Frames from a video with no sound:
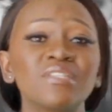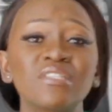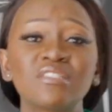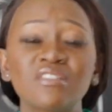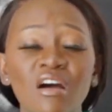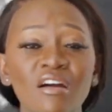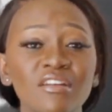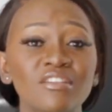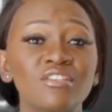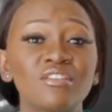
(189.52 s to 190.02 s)

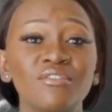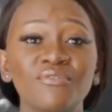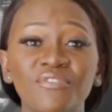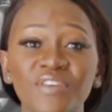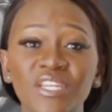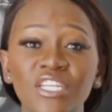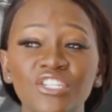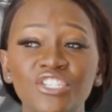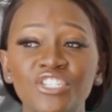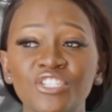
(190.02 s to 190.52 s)
start to
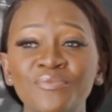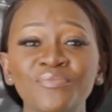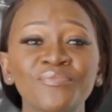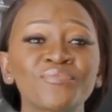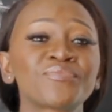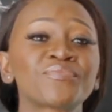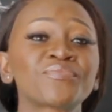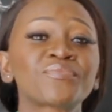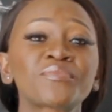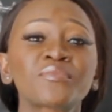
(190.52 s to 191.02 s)
finish
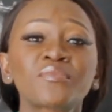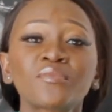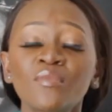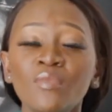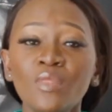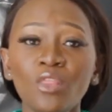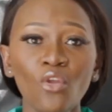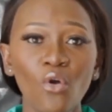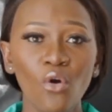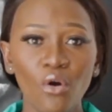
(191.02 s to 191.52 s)

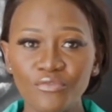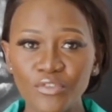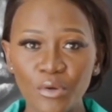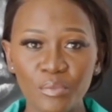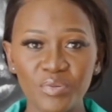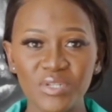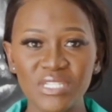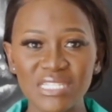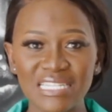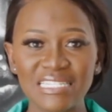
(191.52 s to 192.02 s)
of your
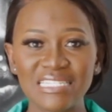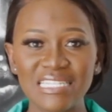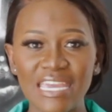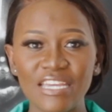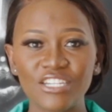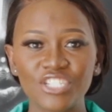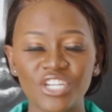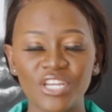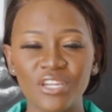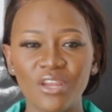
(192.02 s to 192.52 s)

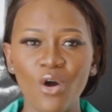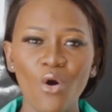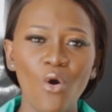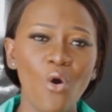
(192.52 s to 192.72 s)
presentation,